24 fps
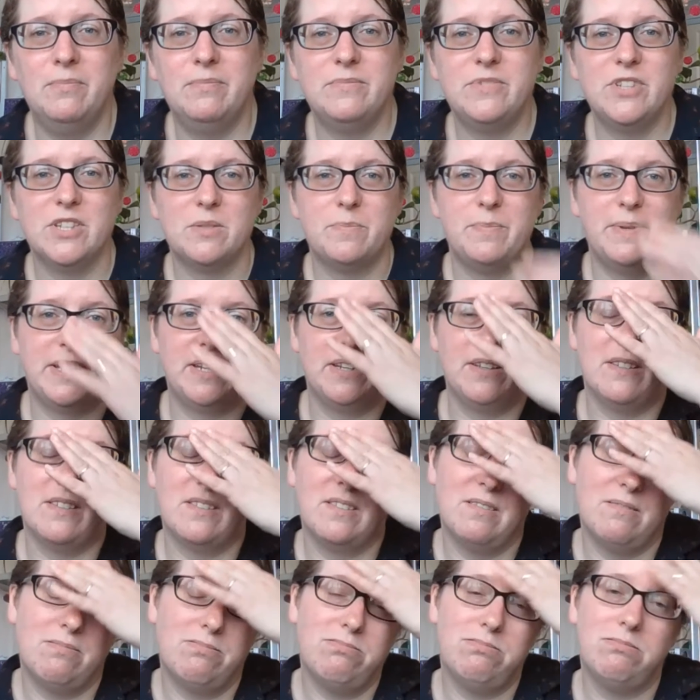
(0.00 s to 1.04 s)
just
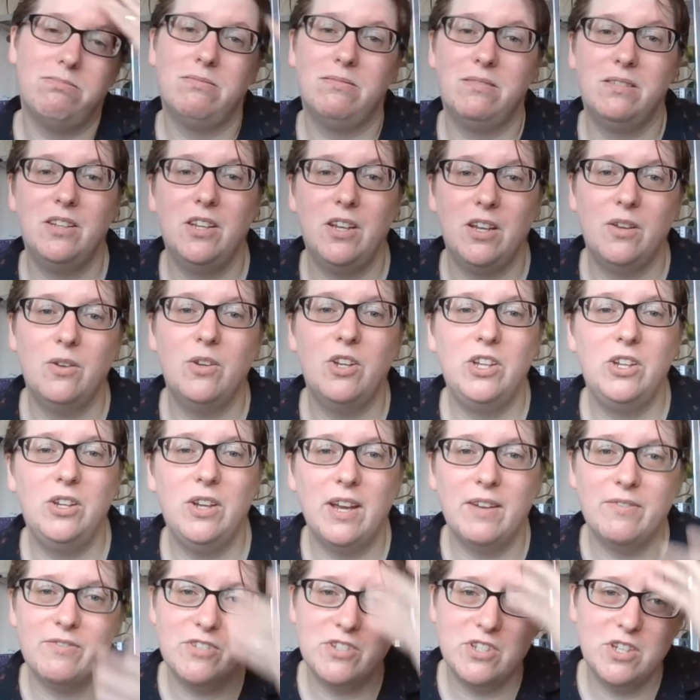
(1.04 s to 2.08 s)
because you
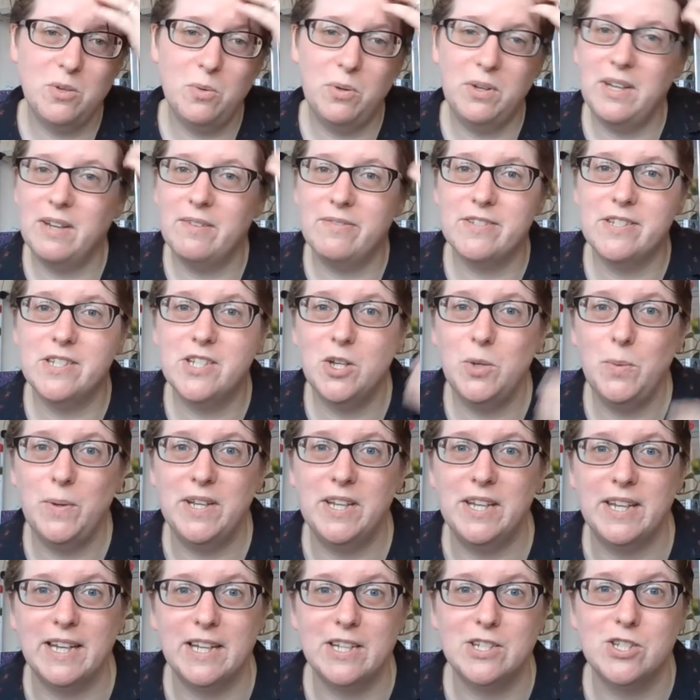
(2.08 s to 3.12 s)
have to do what you have to do
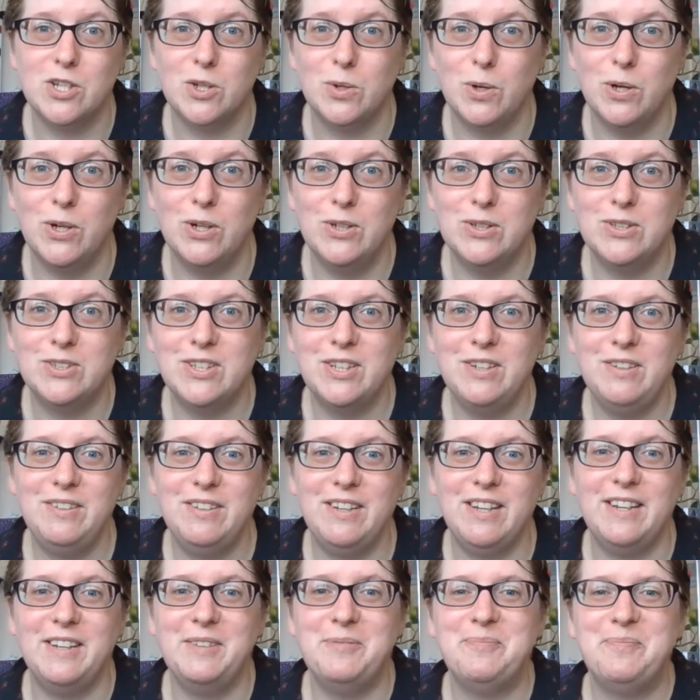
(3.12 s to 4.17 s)
when you get too hot, don't
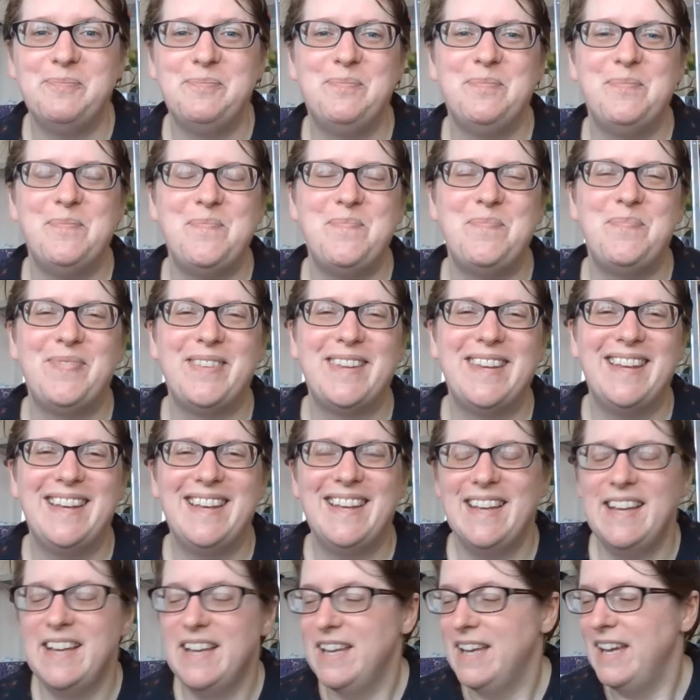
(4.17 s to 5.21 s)
you?
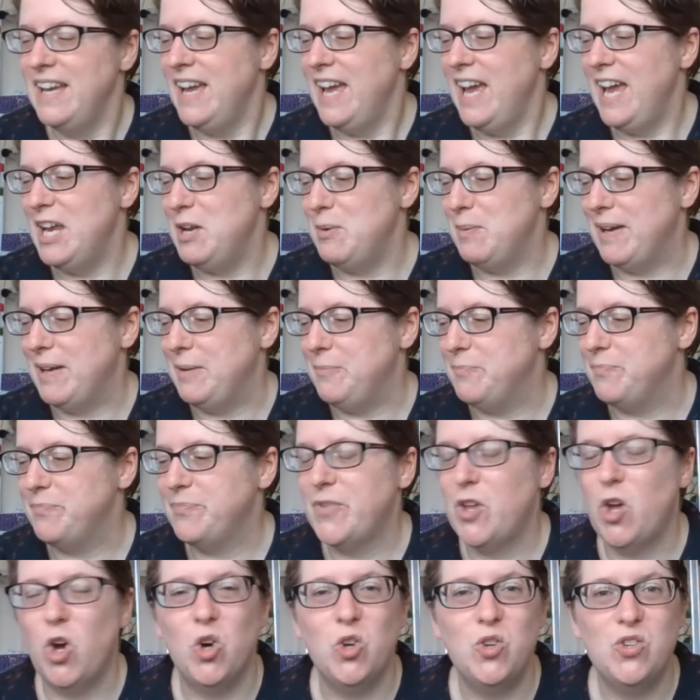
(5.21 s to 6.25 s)
Anyway,
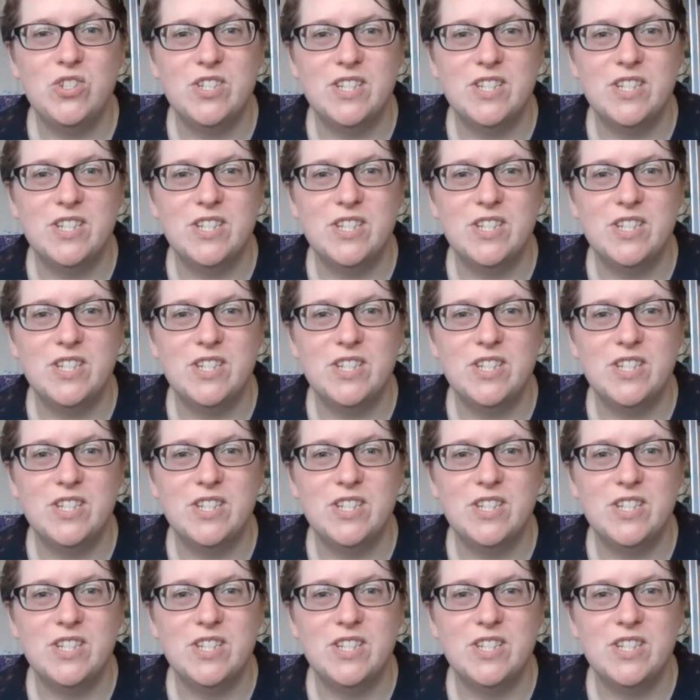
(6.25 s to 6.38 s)
on